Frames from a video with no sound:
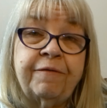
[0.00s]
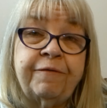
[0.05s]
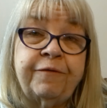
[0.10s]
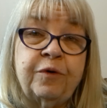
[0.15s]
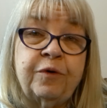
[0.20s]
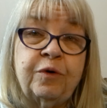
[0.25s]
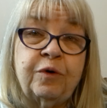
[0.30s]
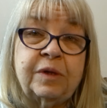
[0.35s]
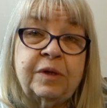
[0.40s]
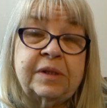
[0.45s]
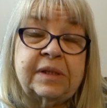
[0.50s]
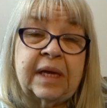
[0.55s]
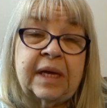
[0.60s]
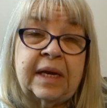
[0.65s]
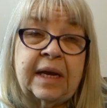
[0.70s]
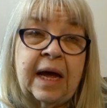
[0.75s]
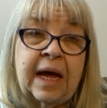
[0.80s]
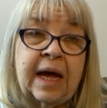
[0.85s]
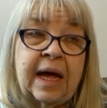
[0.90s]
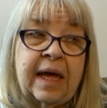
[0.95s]
foods,
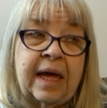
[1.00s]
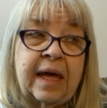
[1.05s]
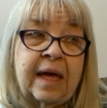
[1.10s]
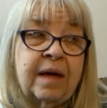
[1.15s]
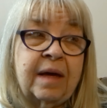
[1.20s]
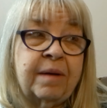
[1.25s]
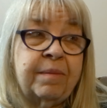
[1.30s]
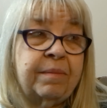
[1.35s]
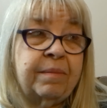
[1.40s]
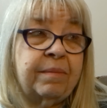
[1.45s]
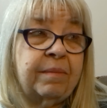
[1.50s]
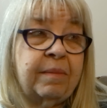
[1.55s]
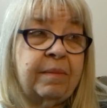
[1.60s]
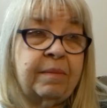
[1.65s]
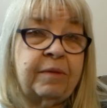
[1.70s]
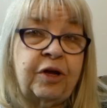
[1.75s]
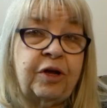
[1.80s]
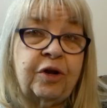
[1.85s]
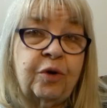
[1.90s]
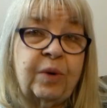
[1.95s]
and I am,
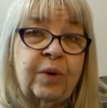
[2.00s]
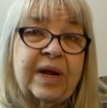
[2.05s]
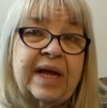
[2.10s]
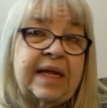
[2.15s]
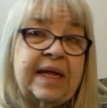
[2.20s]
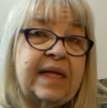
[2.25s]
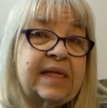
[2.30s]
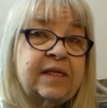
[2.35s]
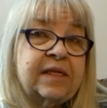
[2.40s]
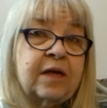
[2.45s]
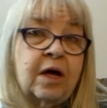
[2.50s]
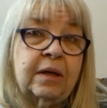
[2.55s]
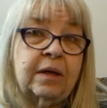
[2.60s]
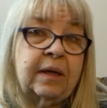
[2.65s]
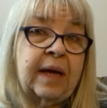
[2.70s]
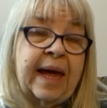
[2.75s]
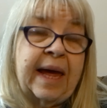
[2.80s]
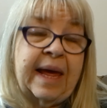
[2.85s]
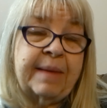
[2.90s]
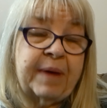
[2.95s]
you know, when I need salt,
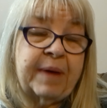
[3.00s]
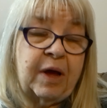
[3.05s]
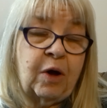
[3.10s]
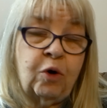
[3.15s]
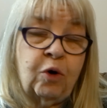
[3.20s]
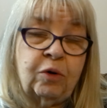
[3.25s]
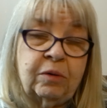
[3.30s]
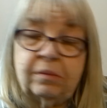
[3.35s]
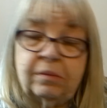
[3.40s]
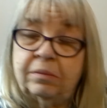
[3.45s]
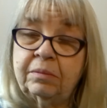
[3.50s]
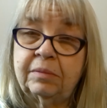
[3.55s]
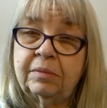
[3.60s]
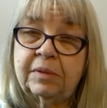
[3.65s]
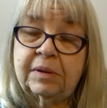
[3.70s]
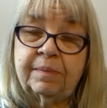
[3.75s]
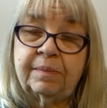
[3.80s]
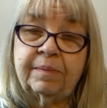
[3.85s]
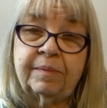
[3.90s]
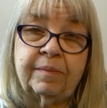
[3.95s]
I add my own
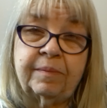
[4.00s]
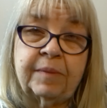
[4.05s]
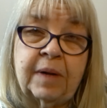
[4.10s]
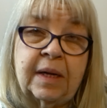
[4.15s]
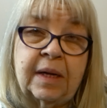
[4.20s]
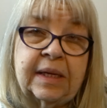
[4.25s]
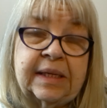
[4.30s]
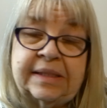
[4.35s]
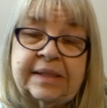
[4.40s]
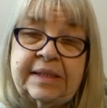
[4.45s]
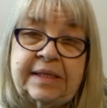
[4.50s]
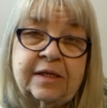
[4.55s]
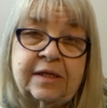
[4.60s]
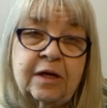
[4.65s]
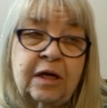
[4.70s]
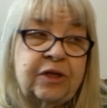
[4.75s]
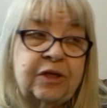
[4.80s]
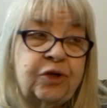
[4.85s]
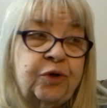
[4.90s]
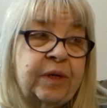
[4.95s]
sea
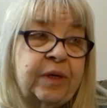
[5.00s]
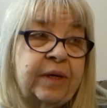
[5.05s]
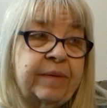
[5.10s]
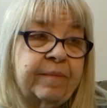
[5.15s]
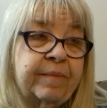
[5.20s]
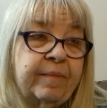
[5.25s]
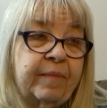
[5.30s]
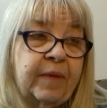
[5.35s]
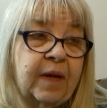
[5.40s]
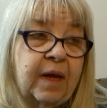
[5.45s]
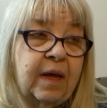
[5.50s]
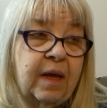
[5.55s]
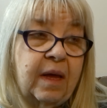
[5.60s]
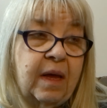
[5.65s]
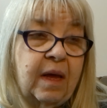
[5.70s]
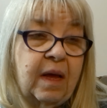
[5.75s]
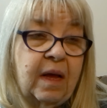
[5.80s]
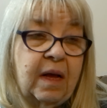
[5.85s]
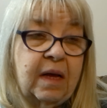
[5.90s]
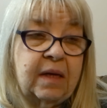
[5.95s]
salt to it.
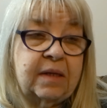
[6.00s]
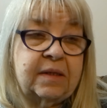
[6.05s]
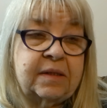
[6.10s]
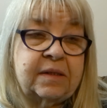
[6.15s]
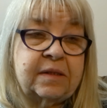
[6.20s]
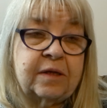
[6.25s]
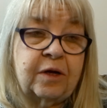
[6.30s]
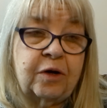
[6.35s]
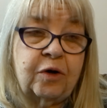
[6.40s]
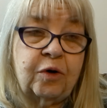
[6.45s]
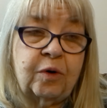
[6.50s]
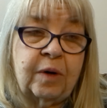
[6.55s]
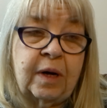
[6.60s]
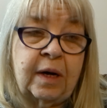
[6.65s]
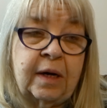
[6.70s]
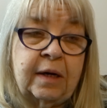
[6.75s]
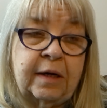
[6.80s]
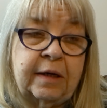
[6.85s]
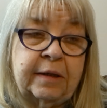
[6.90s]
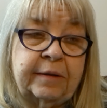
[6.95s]
So
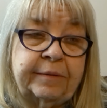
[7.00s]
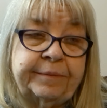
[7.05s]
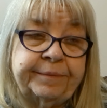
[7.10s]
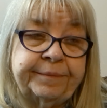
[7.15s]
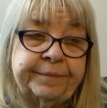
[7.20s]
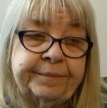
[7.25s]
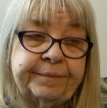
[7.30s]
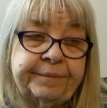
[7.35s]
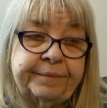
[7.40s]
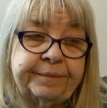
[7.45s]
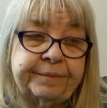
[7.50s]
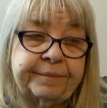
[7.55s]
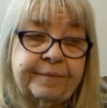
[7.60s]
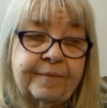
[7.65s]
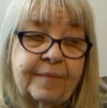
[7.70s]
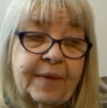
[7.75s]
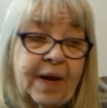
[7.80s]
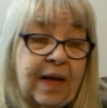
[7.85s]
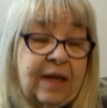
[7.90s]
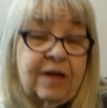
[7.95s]

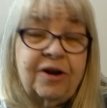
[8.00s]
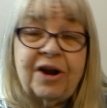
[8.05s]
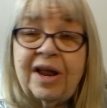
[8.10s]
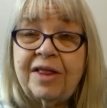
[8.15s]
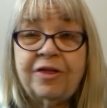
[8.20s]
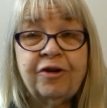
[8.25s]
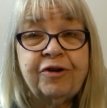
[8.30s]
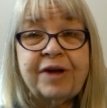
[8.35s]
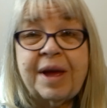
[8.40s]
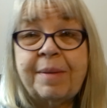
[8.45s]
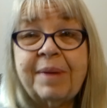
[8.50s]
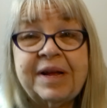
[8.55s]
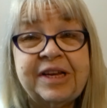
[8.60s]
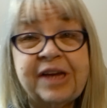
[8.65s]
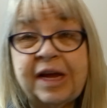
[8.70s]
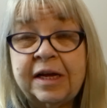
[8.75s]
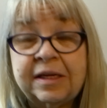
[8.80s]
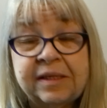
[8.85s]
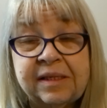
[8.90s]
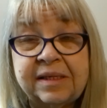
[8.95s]
there's not much
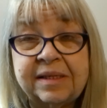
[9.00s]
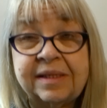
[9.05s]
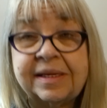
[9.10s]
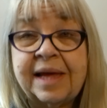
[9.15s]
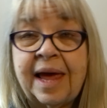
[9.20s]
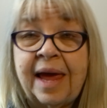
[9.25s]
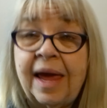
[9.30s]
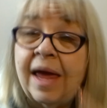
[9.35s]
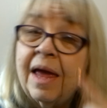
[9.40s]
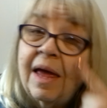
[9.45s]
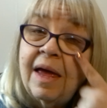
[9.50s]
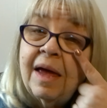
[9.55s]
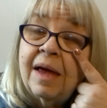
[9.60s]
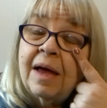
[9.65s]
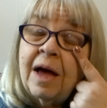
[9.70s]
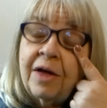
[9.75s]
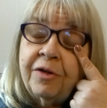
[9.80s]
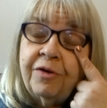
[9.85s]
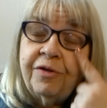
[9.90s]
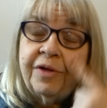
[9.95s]
else to say
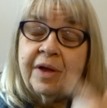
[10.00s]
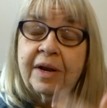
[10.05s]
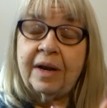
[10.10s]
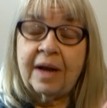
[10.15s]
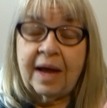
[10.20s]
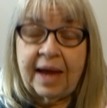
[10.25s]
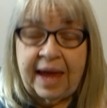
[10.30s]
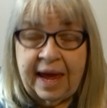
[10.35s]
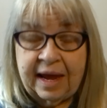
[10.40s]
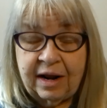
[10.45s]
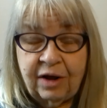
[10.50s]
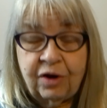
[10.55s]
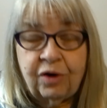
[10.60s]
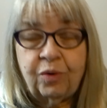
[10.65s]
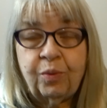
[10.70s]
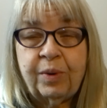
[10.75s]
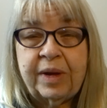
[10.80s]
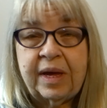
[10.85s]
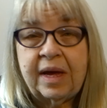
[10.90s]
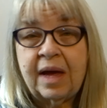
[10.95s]
other than I had a
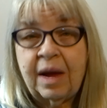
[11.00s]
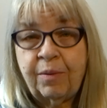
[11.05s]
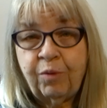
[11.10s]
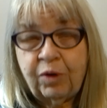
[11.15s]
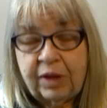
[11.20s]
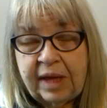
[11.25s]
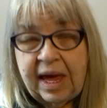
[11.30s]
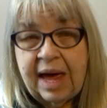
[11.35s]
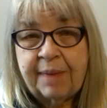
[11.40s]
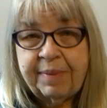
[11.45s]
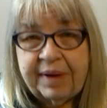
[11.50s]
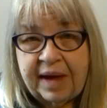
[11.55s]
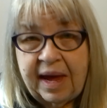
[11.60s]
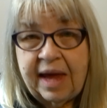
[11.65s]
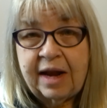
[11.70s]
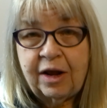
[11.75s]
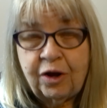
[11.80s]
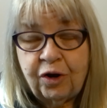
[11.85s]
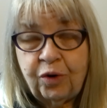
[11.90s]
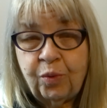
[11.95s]
good week. I'm really happy I
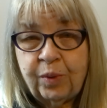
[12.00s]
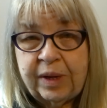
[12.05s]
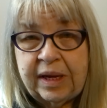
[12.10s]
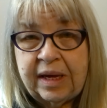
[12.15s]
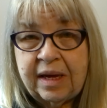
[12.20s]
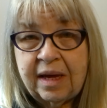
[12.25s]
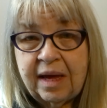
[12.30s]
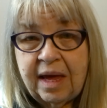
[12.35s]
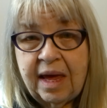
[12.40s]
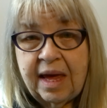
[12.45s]
had a good week,